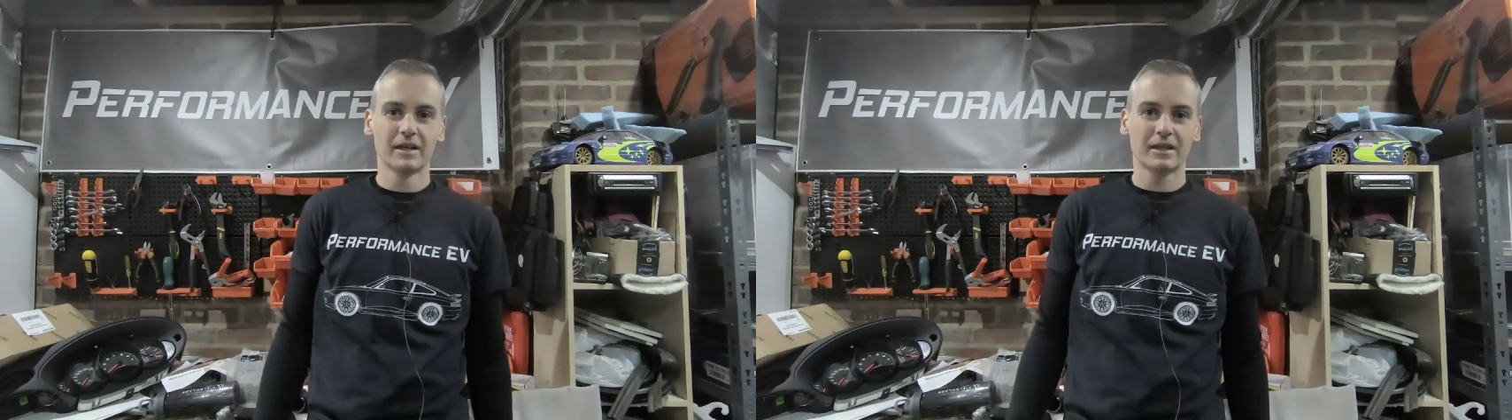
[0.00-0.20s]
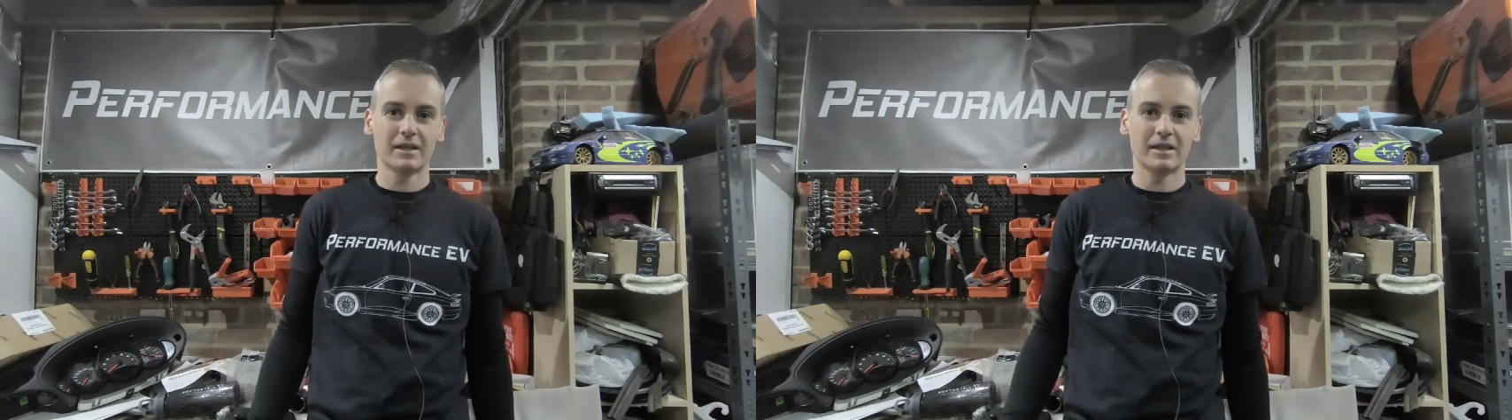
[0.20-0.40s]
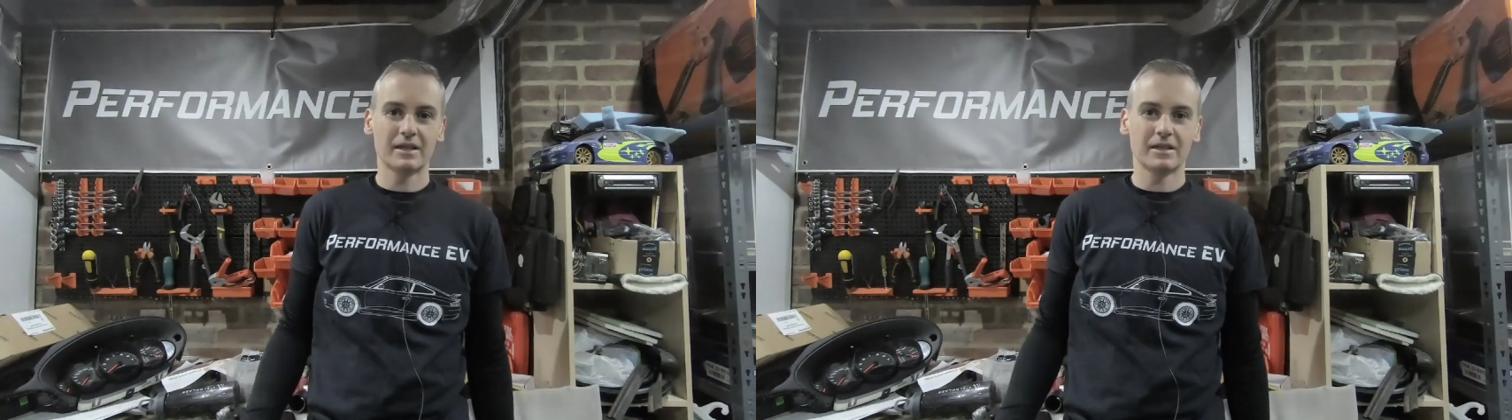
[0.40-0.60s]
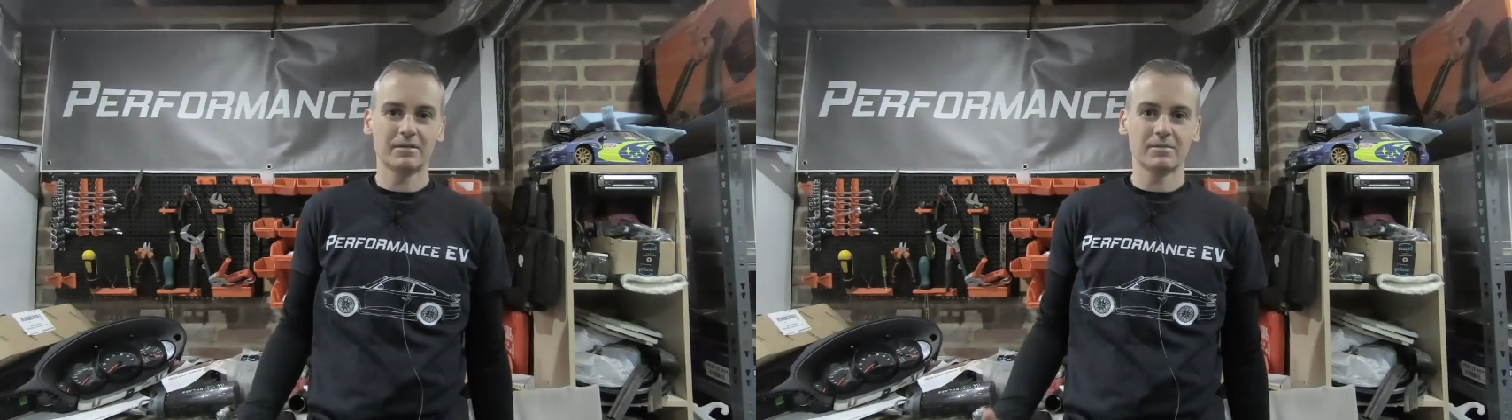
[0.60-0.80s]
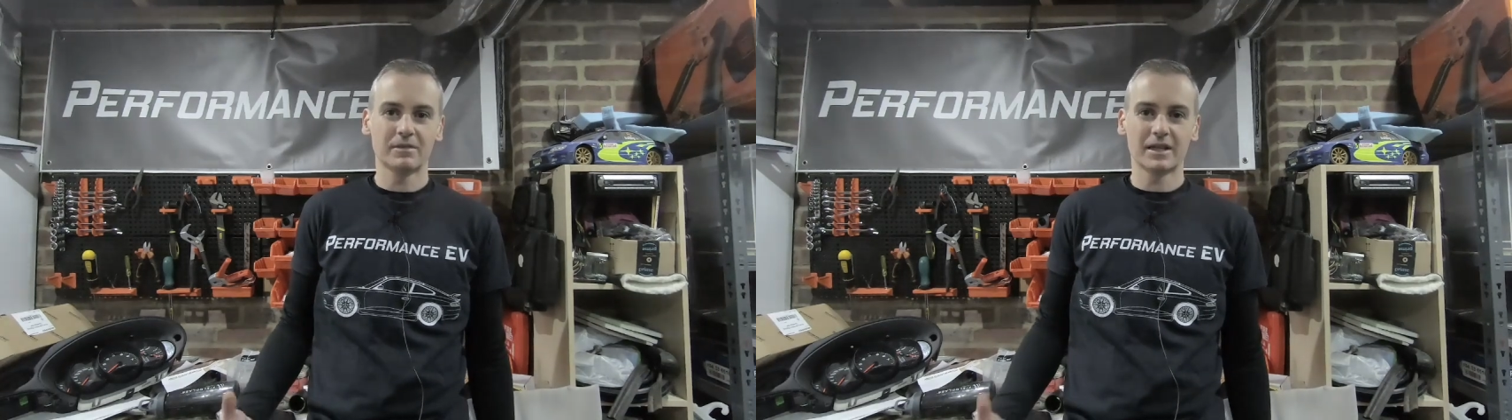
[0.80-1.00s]
the
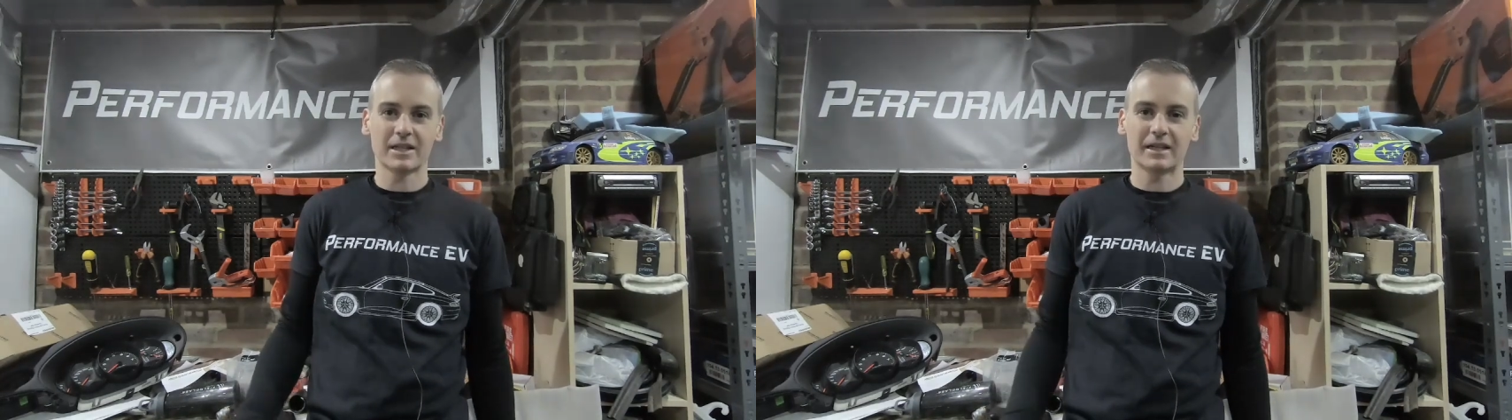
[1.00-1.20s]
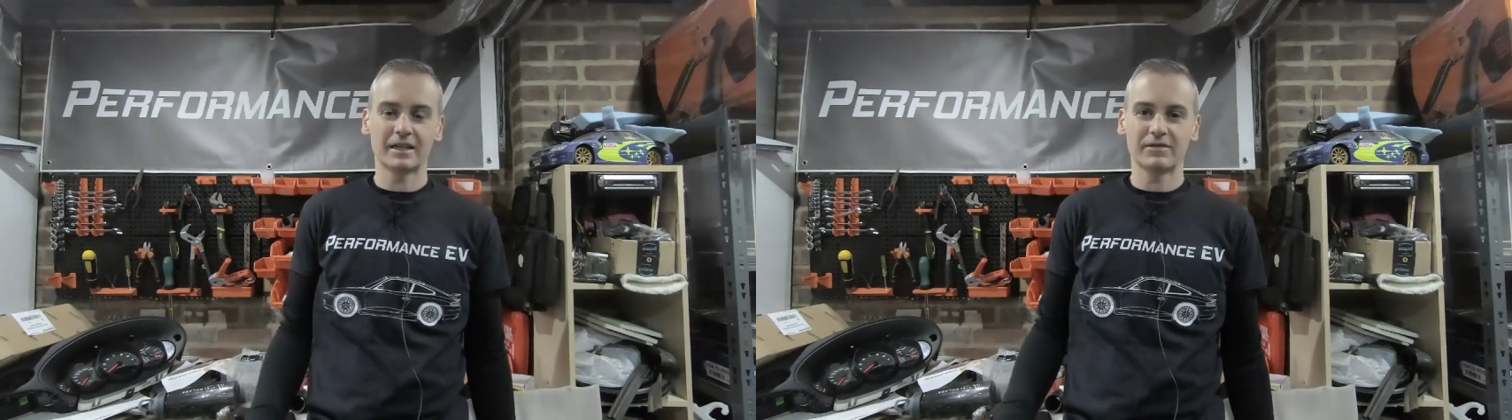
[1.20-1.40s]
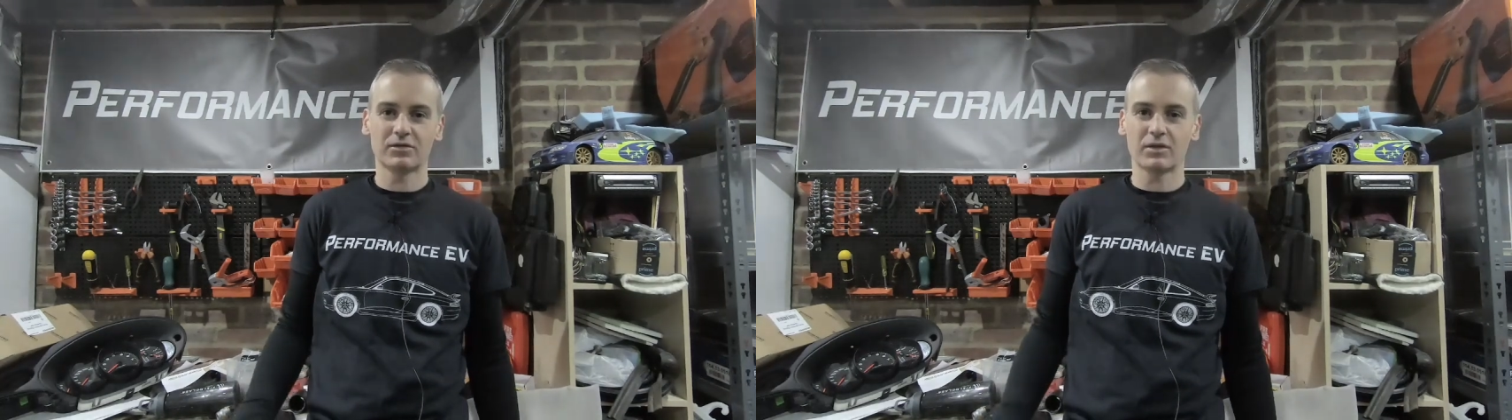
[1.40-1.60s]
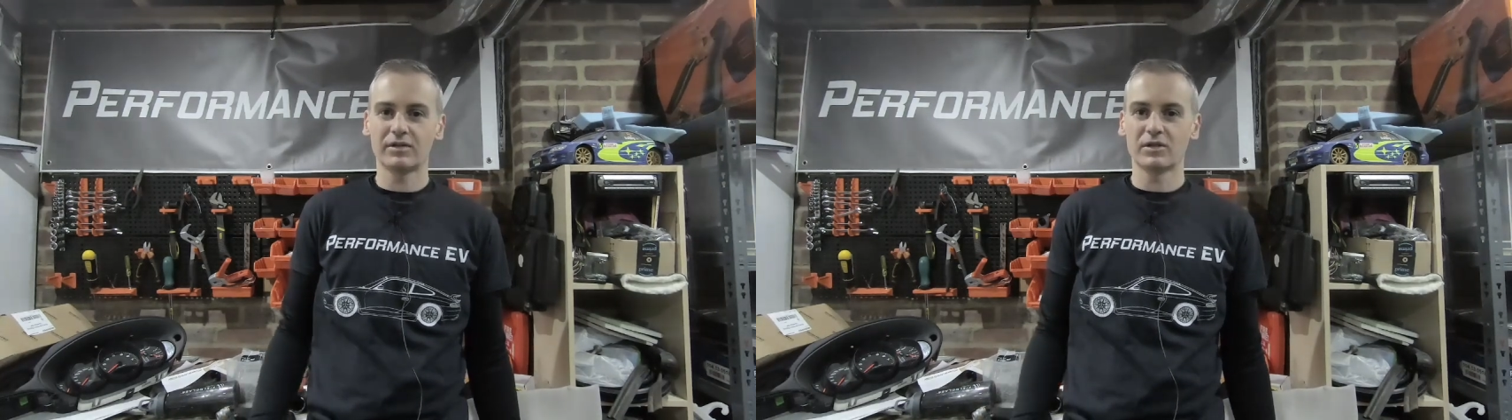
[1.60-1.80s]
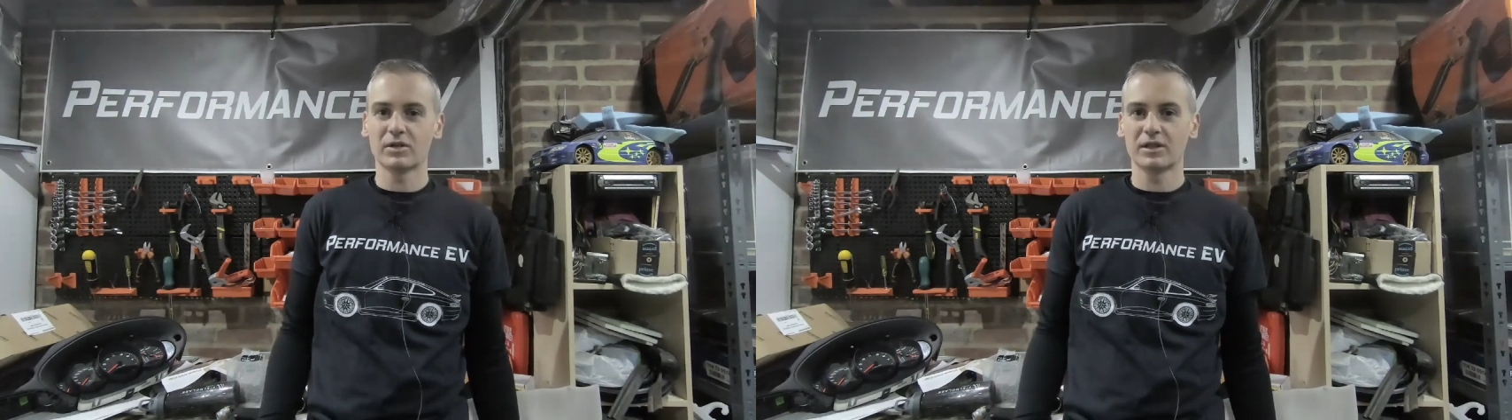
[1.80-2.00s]
Nissan Leaf drive
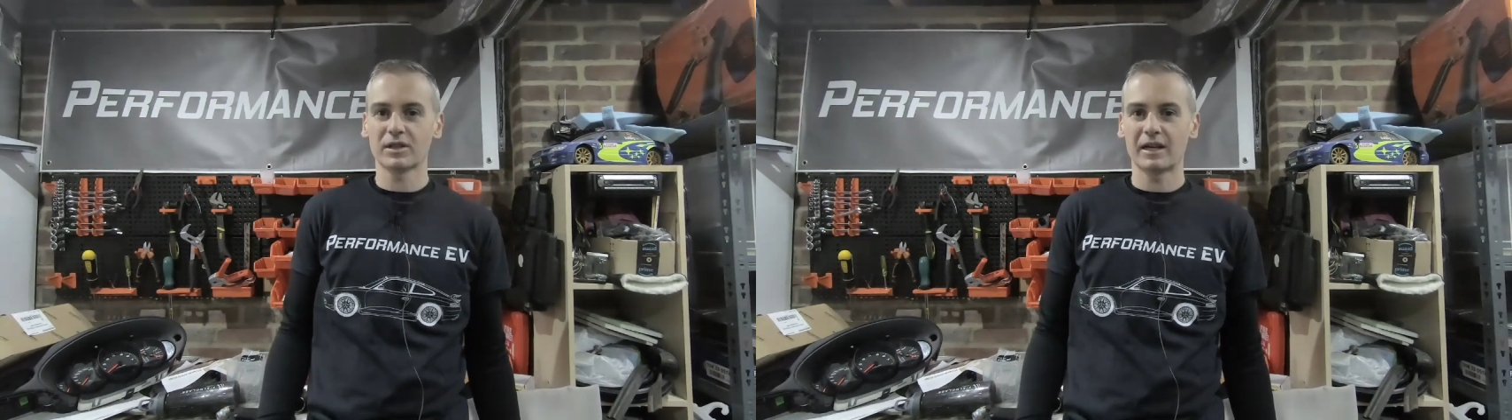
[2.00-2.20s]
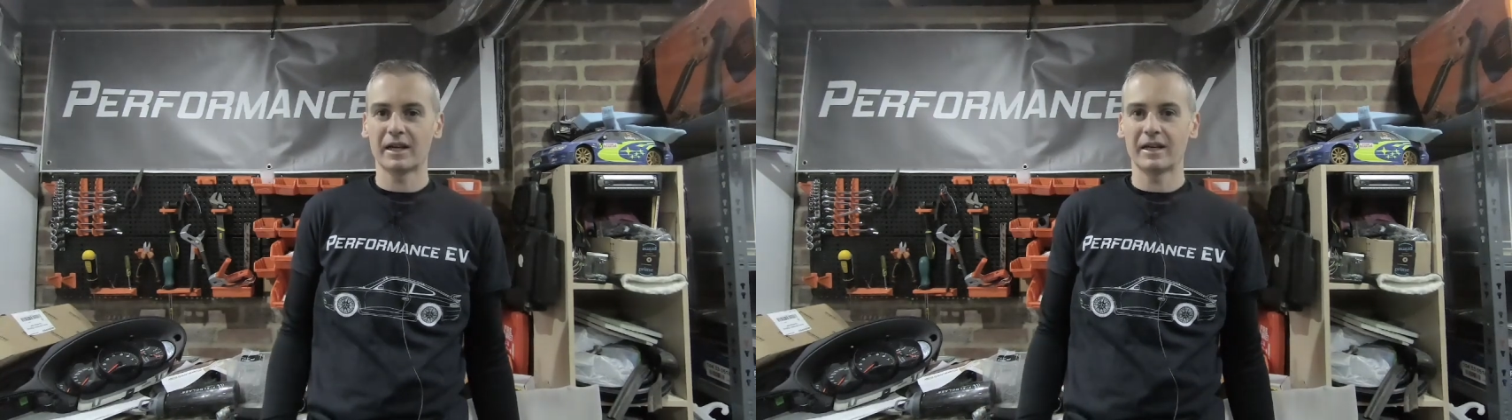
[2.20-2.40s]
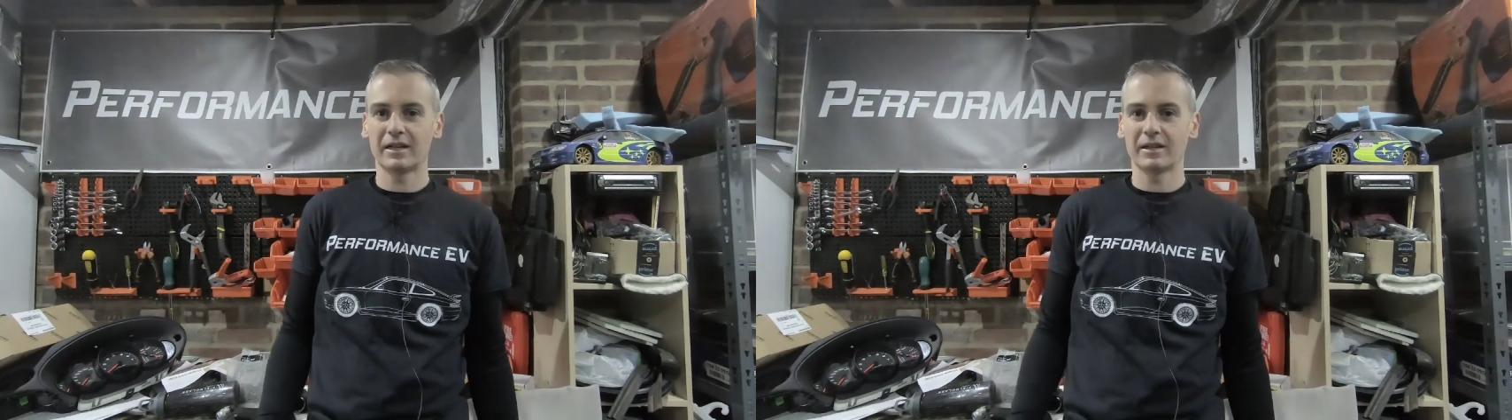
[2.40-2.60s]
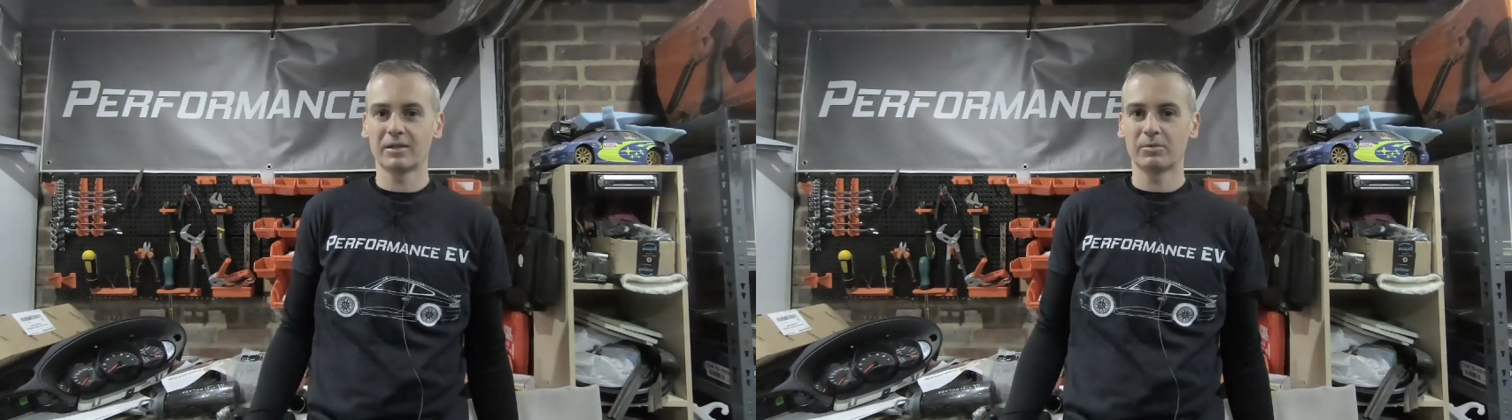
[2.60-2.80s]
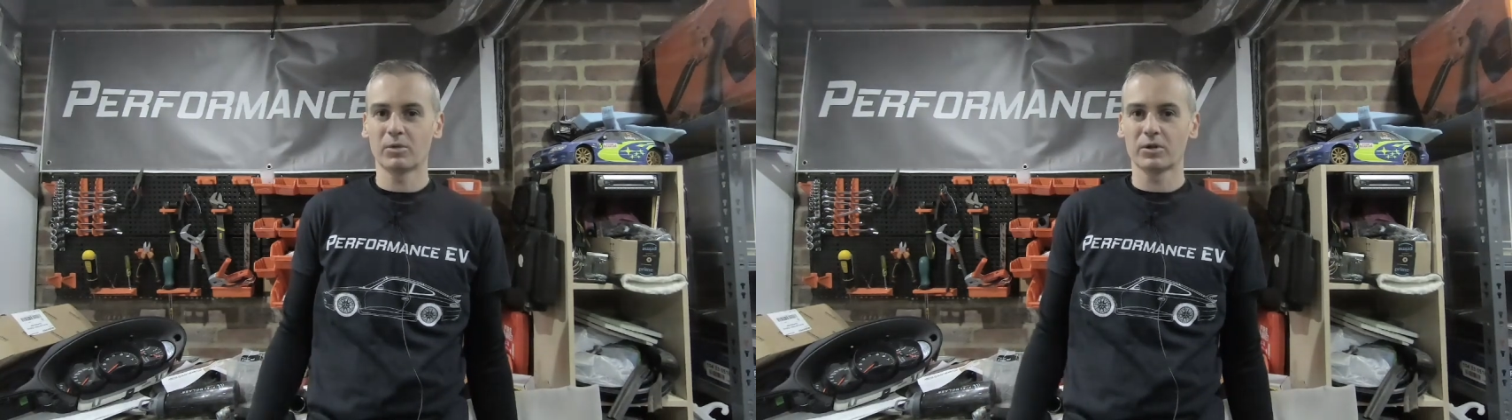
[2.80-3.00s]
unit and the
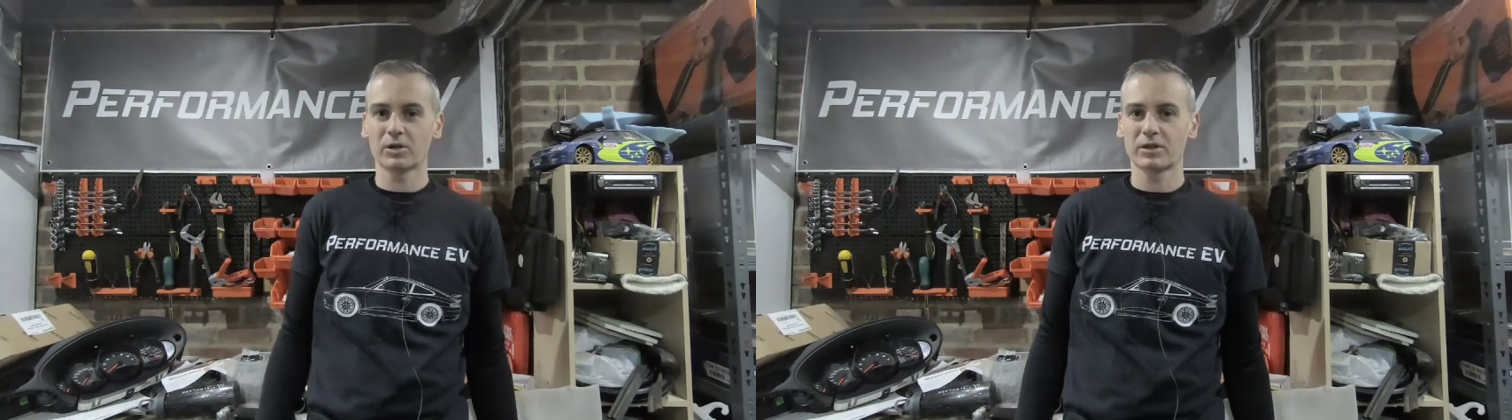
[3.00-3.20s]
Porsche.